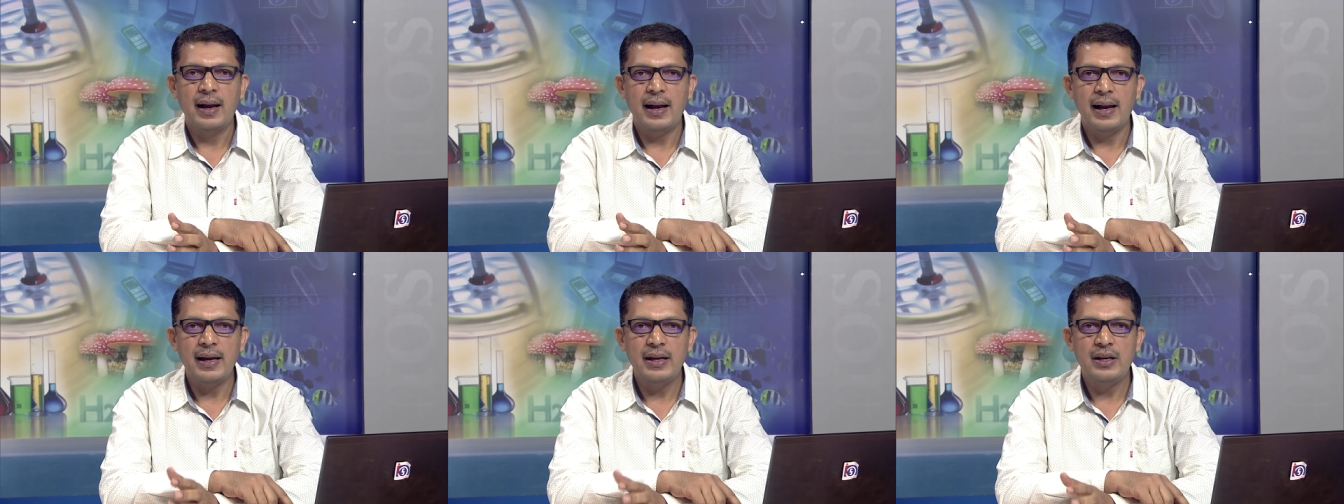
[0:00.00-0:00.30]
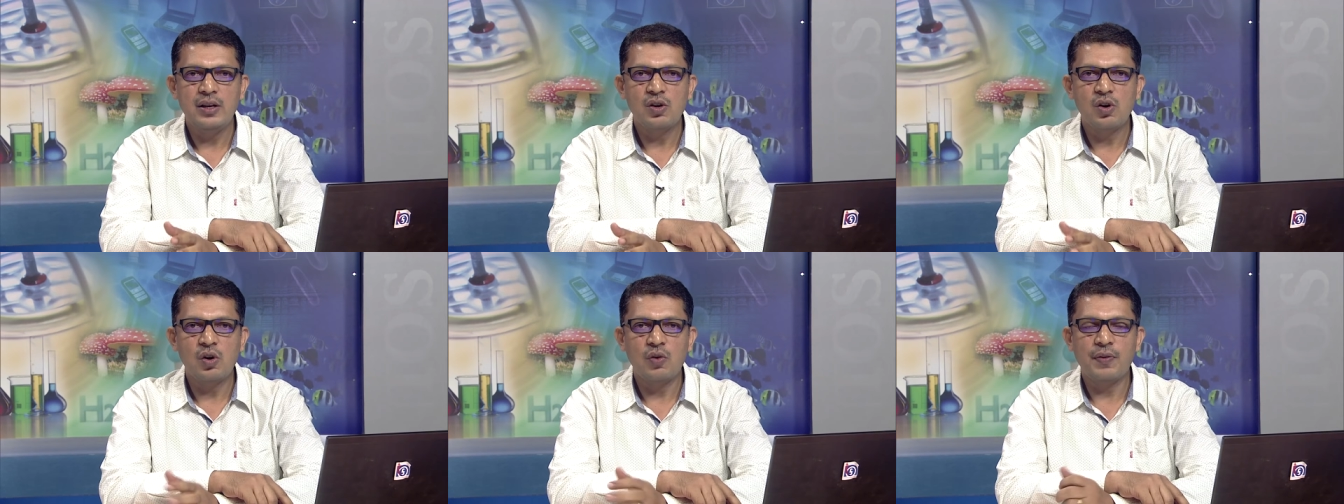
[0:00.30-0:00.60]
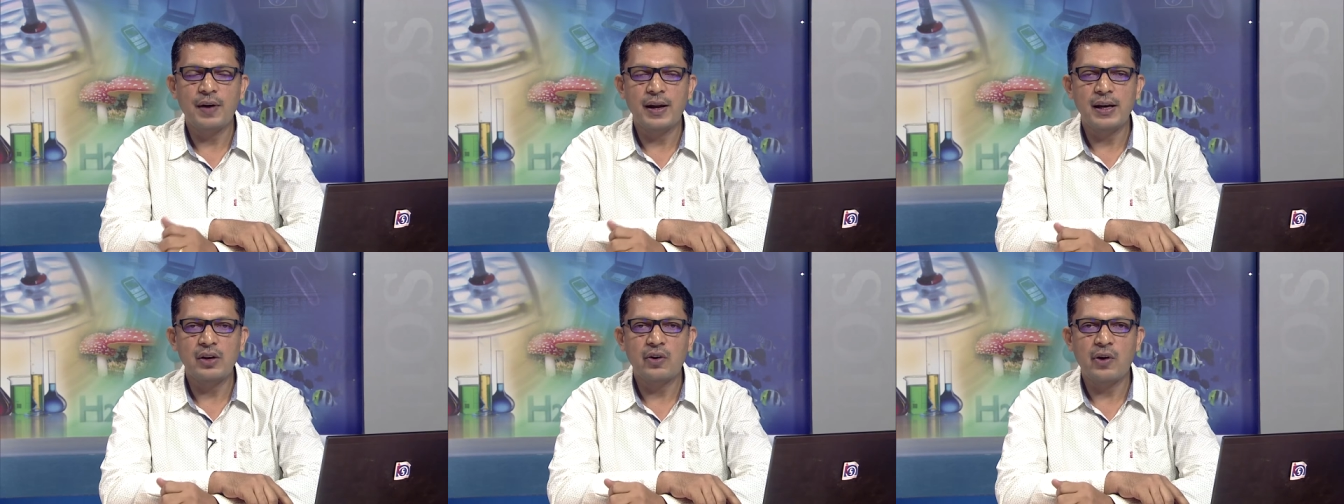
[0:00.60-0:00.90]
area
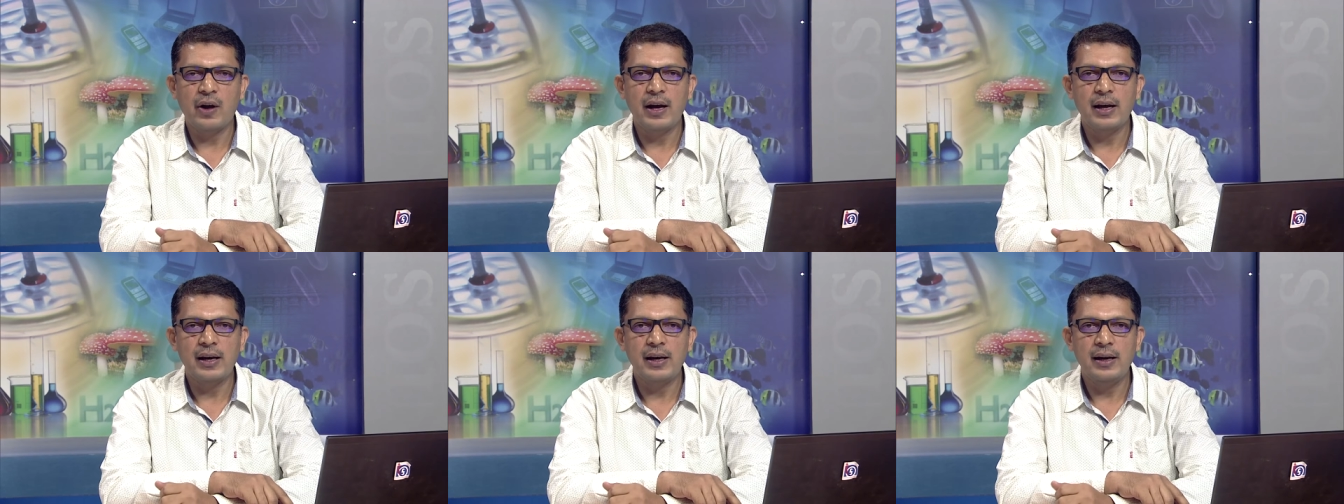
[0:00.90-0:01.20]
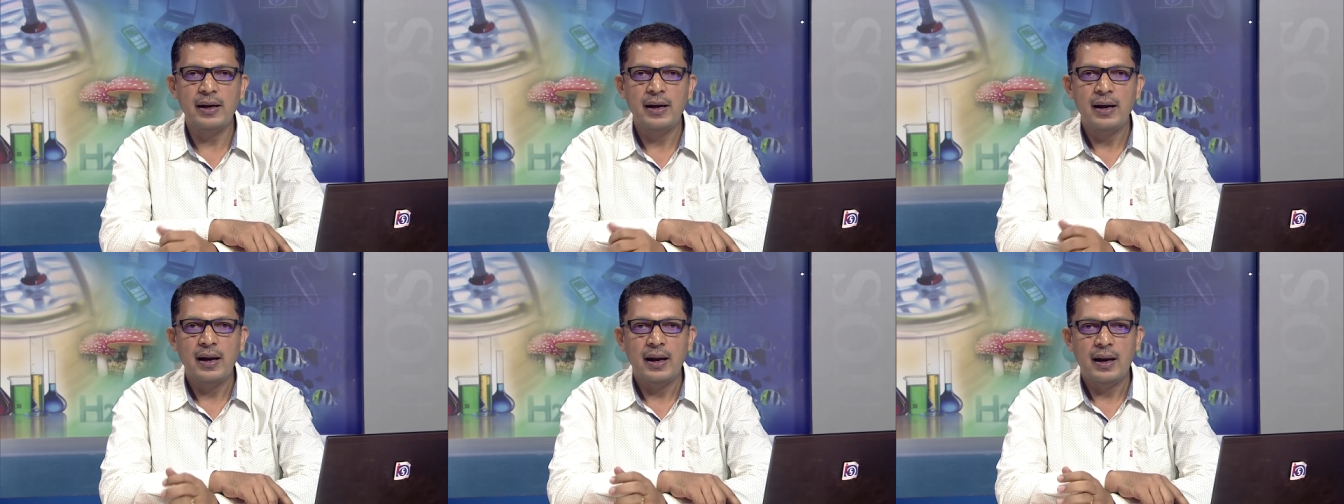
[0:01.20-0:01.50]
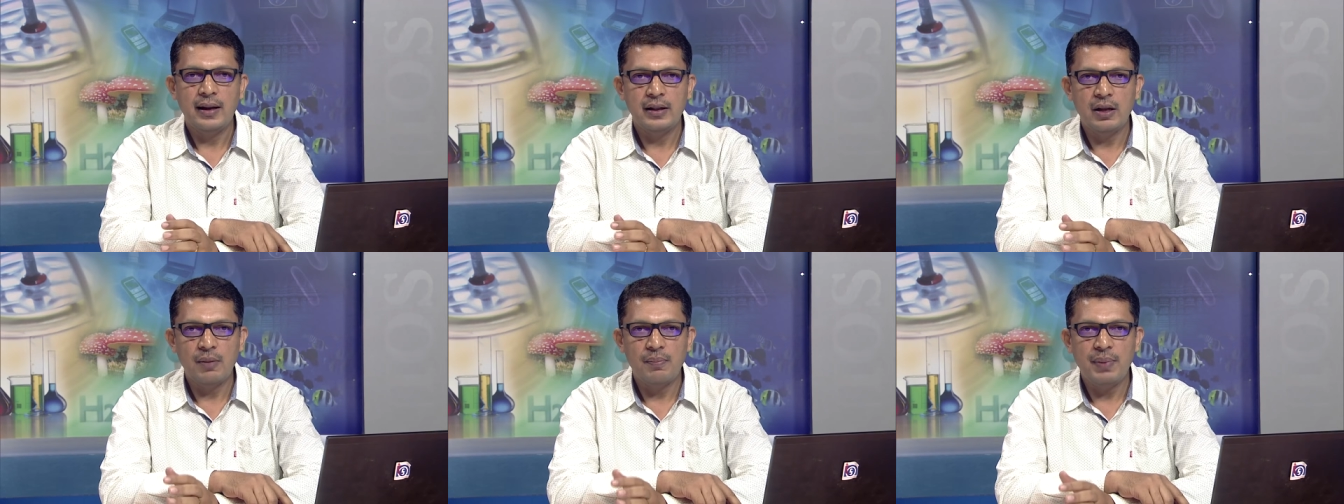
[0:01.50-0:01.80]
of inquiry
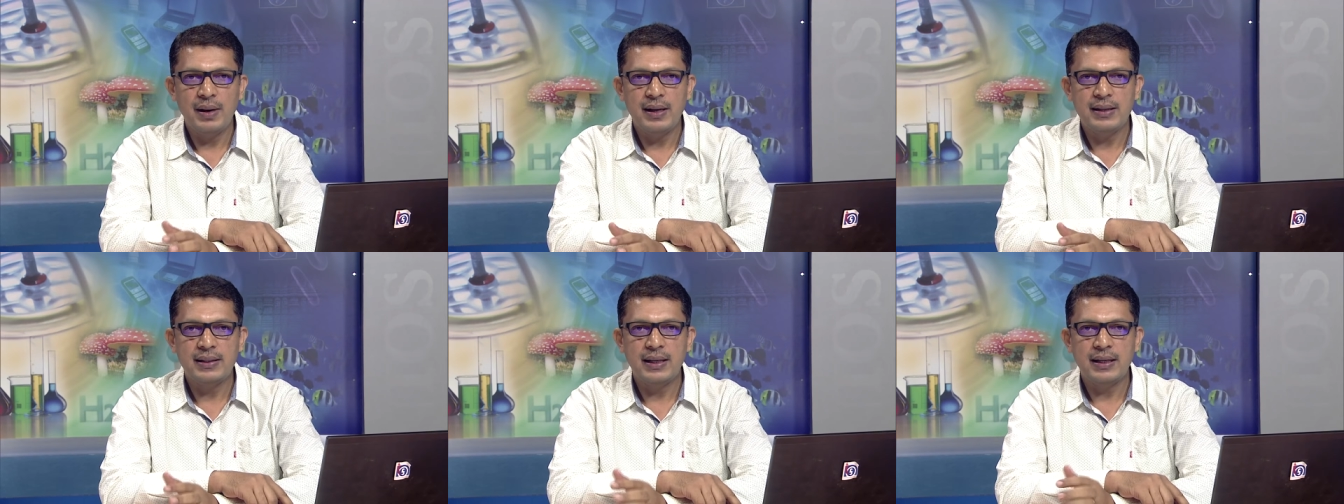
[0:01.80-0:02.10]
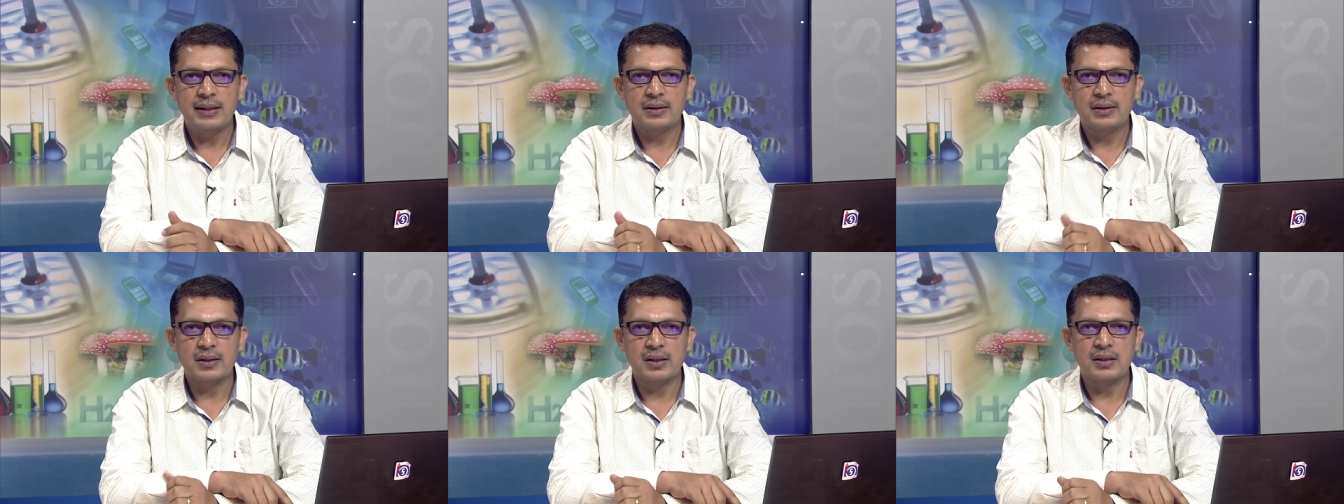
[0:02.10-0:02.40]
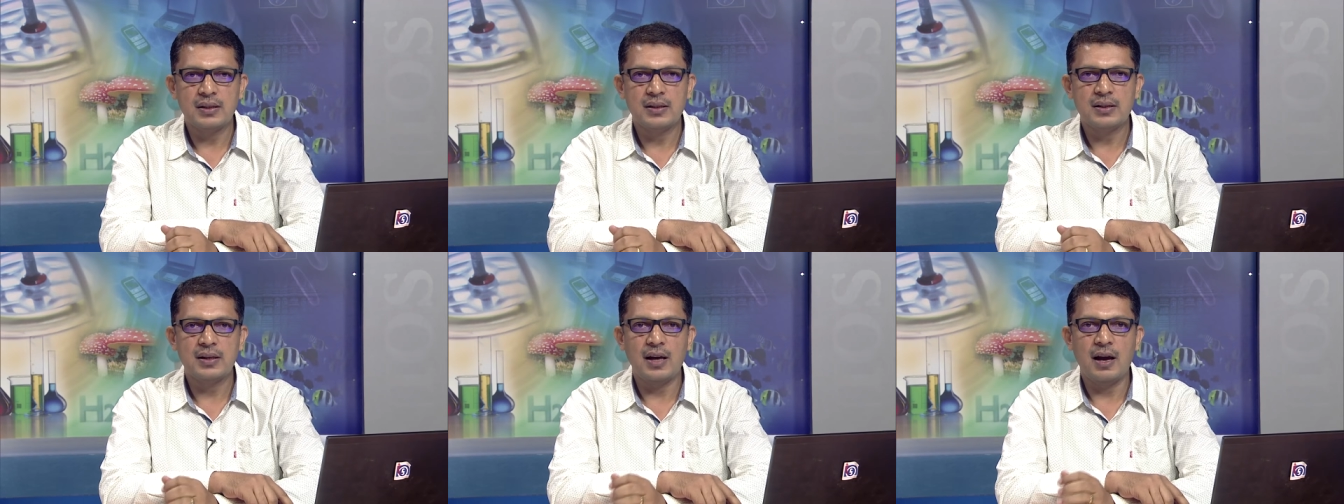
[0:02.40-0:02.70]
in the basic
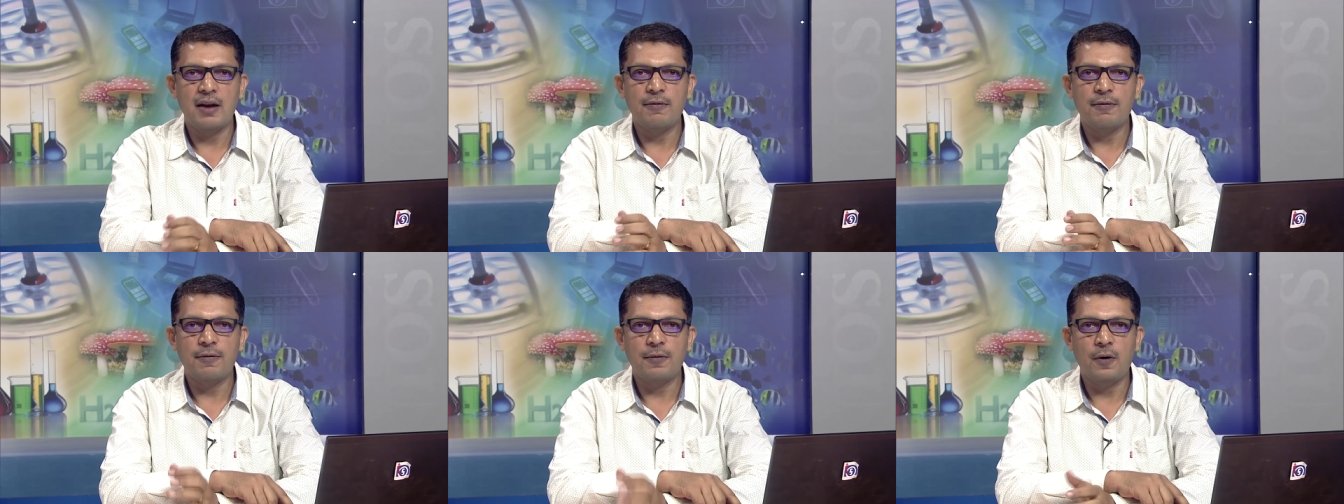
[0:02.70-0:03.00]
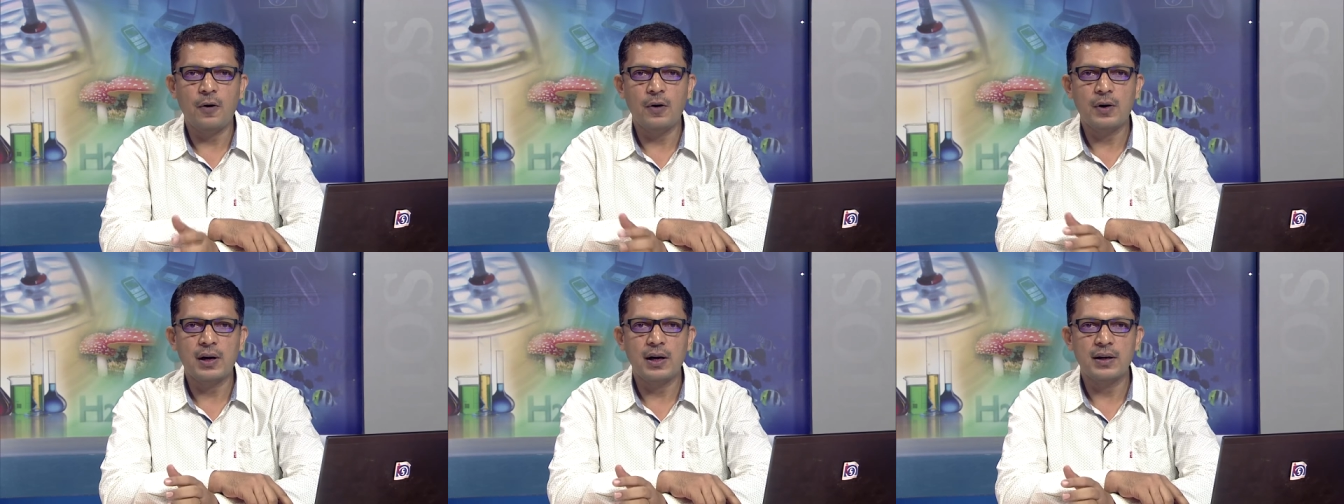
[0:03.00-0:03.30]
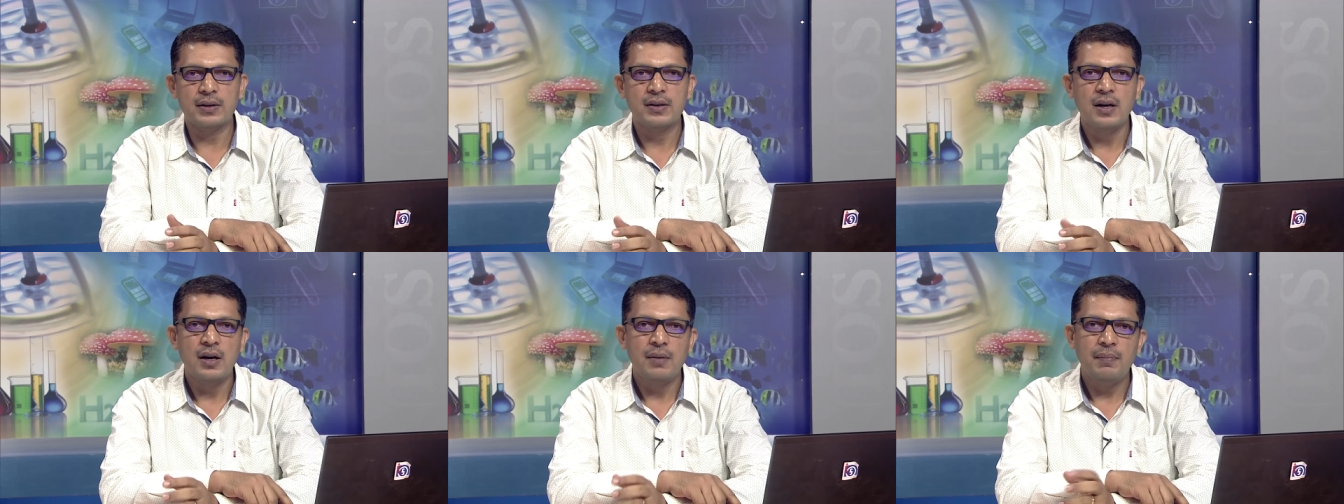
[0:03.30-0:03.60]
thrust and
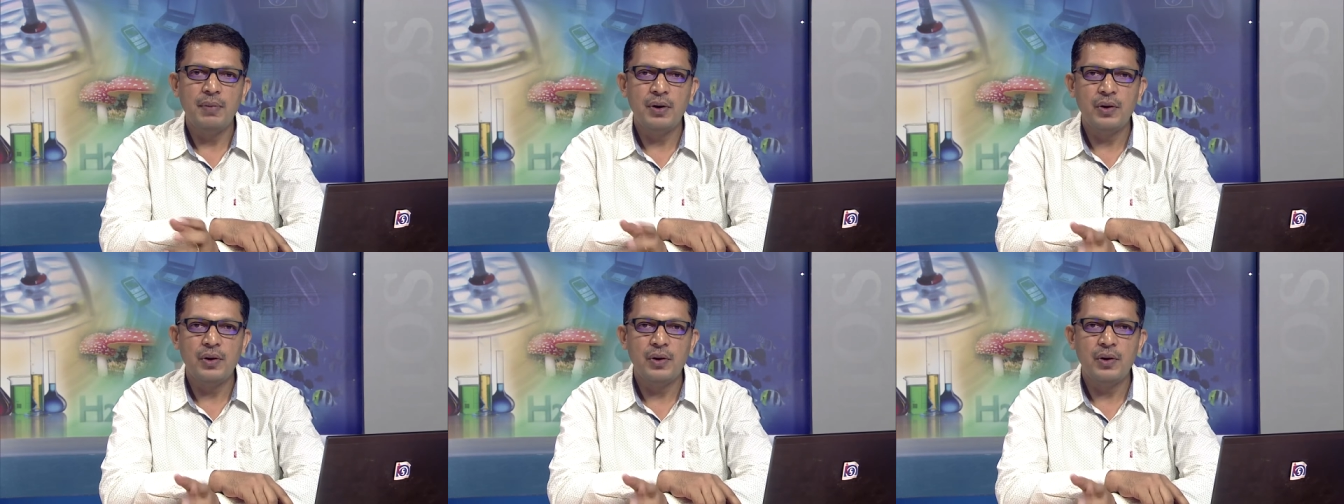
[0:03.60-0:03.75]
focus